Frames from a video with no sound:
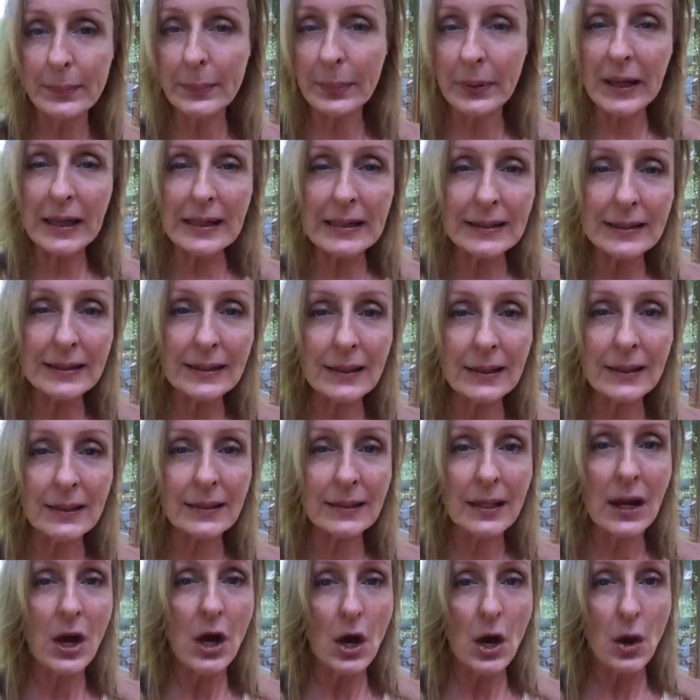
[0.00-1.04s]

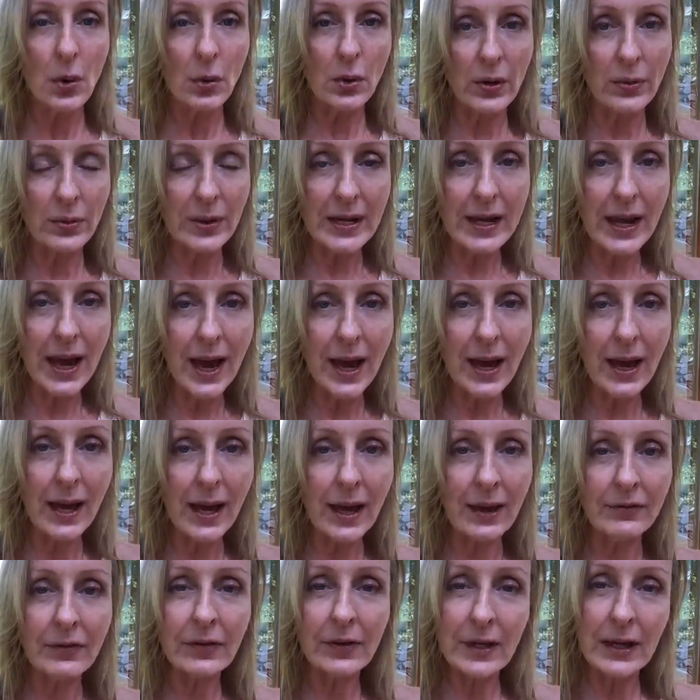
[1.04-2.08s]
places where we
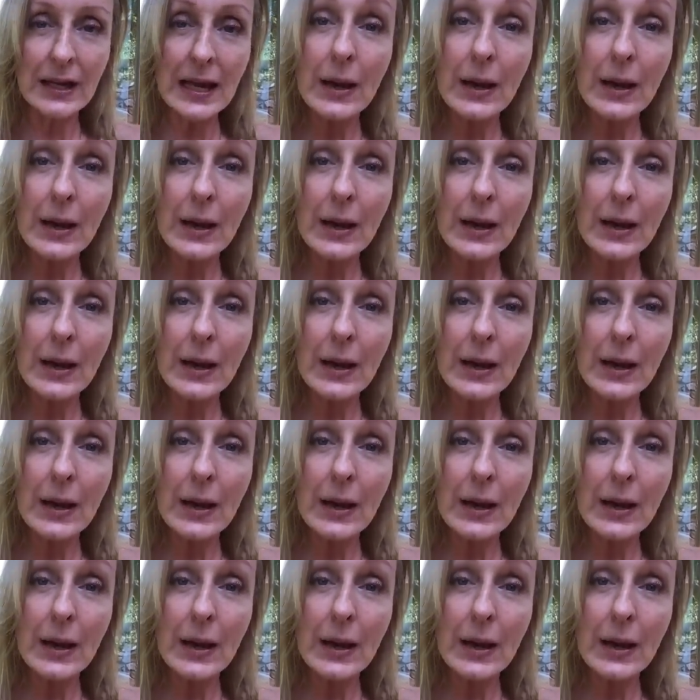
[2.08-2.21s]
have